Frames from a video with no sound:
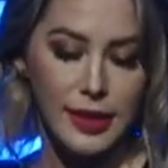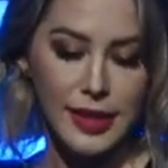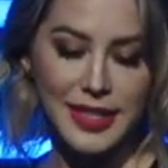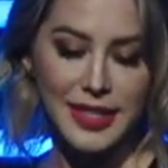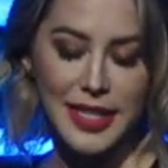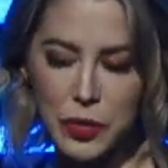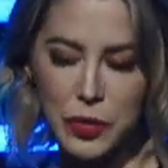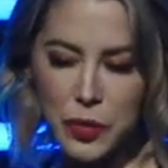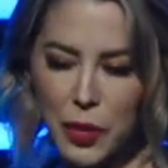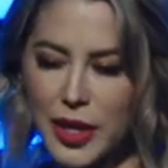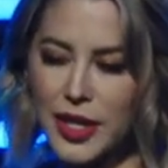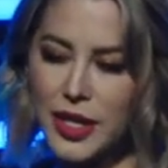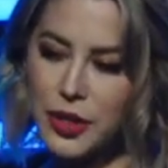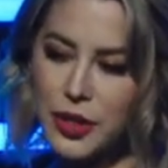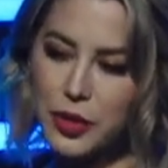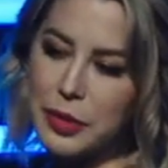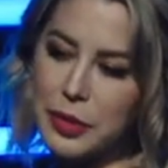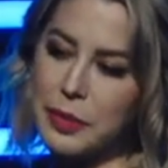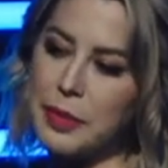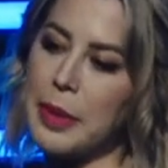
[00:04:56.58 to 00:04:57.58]
because I wanted
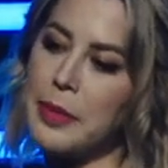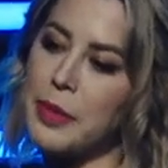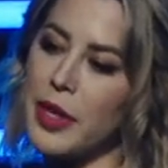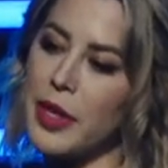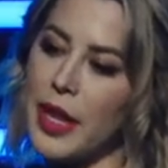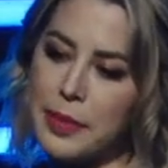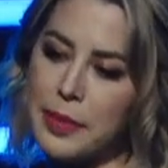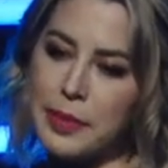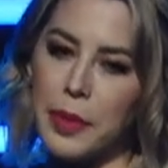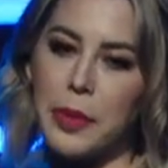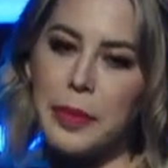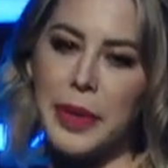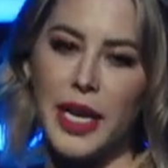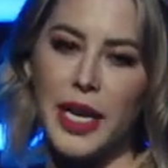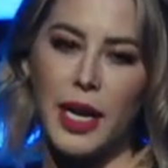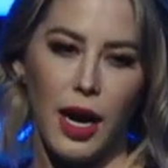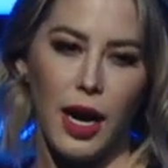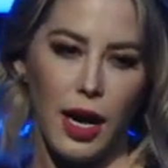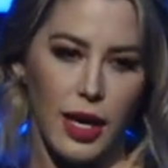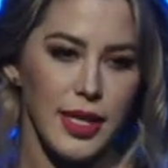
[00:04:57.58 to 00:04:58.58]
to remember that moment
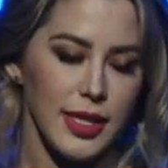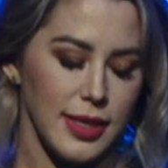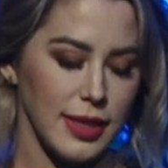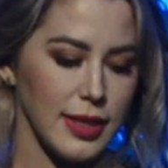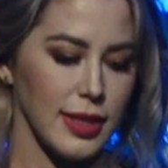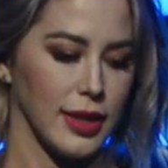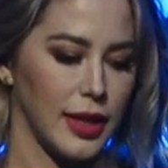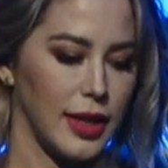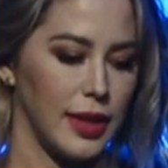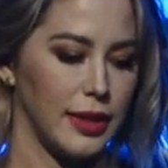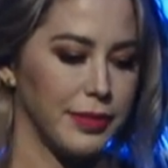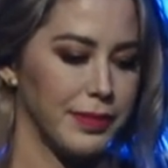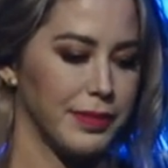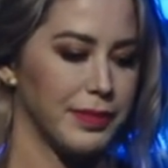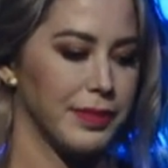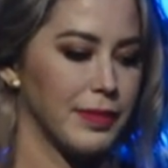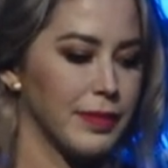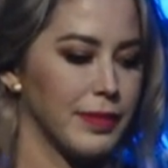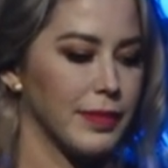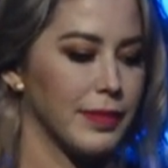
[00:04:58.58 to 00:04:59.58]
honestly.
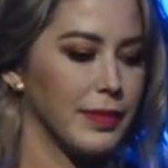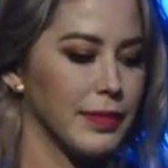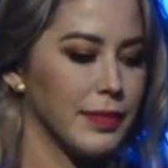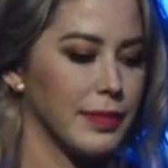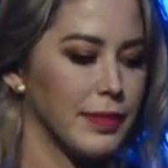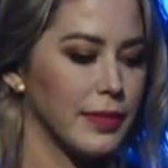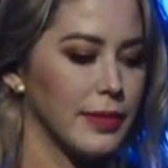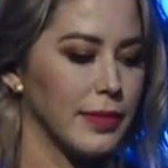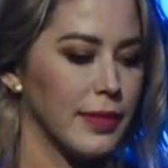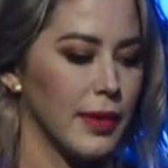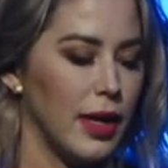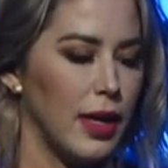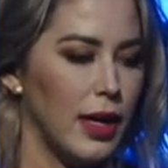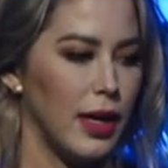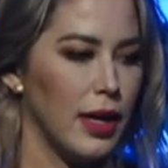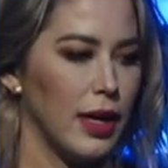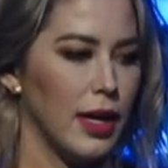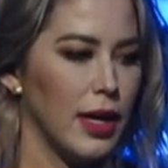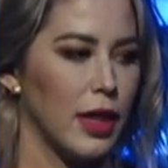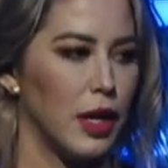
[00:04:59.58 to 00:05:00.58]

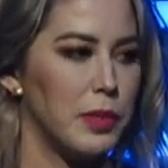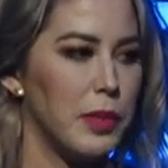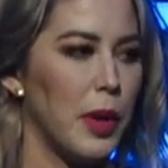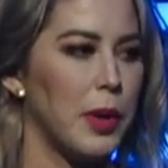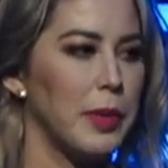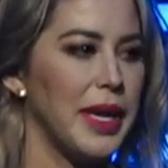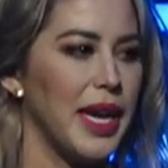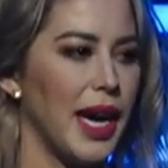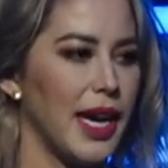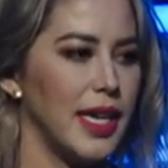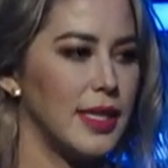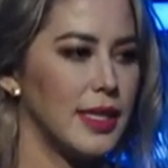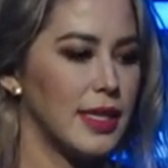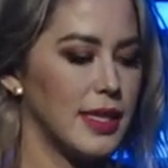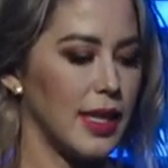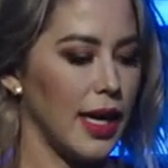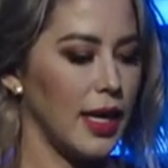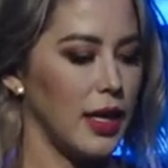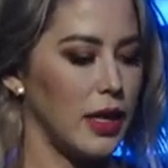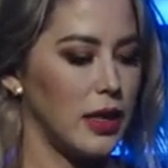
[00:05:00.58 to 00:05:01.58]
the moment I
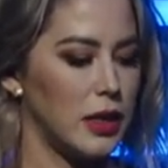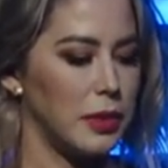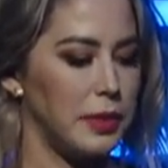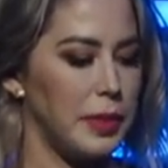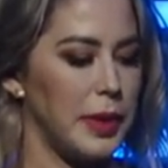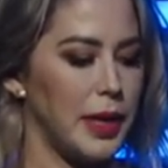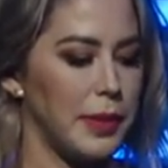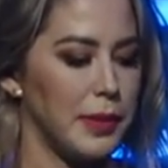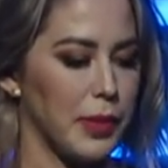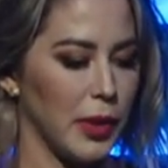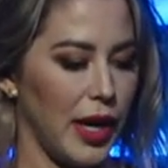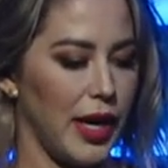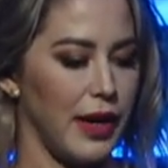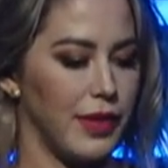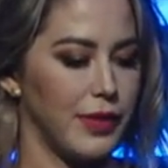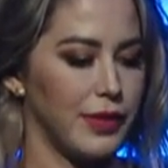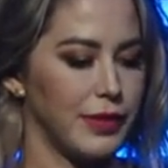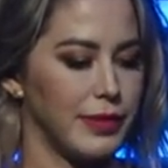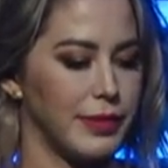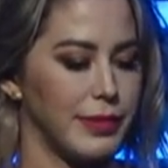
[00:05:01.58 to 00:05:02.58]
decided to be brave,
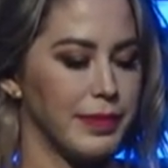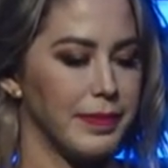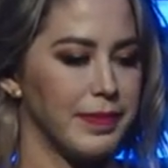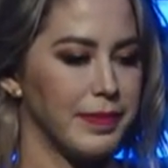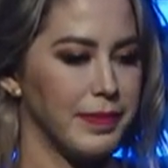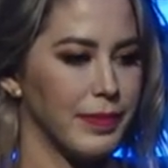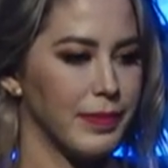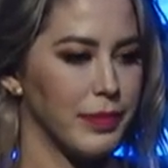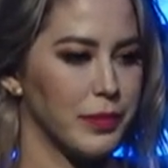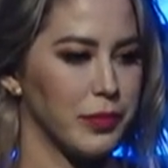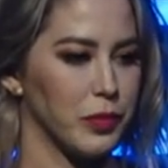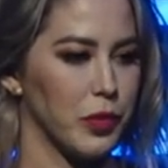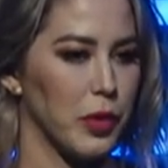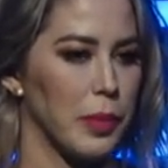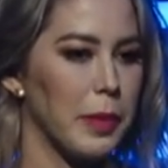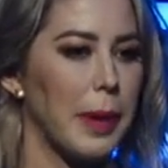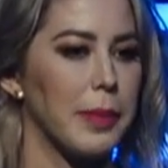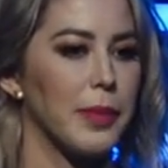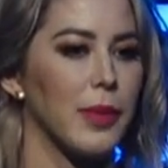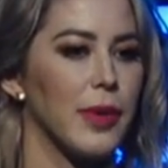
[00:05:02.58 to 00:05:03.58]

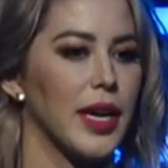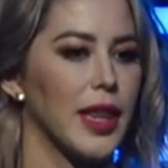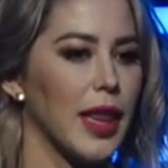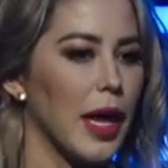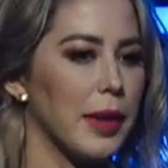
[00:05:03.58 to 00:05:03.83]
remembering